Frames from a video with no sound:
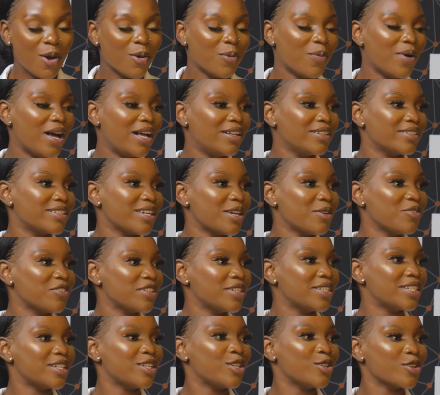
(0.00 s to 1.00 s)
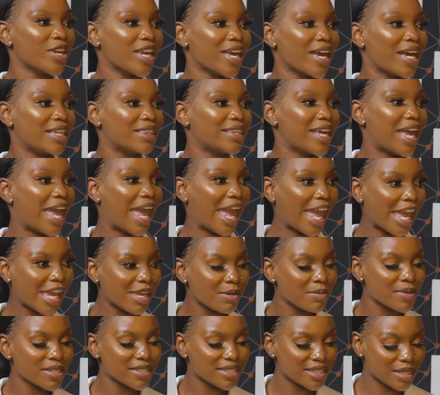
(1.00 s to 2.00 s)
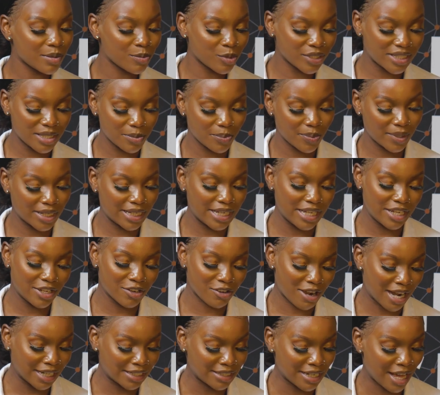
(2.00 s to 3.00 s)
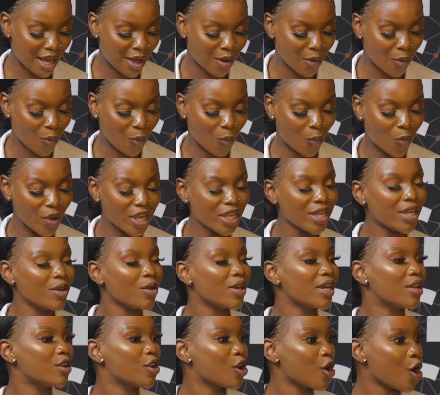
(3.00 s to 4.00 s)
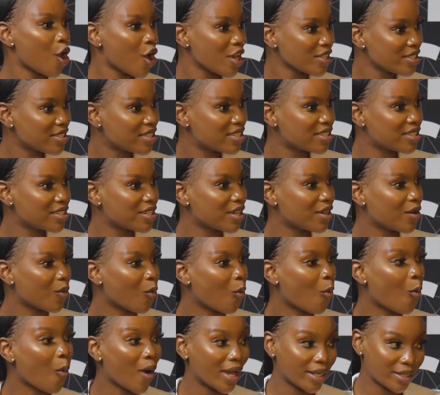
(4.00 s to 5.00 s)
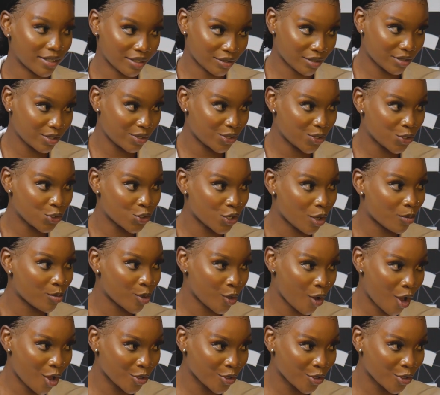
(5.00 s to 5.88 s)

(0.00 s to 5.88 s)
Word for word: Well, David, looking at the ABC Motsepe League right now, we lost 1 0 to Jomo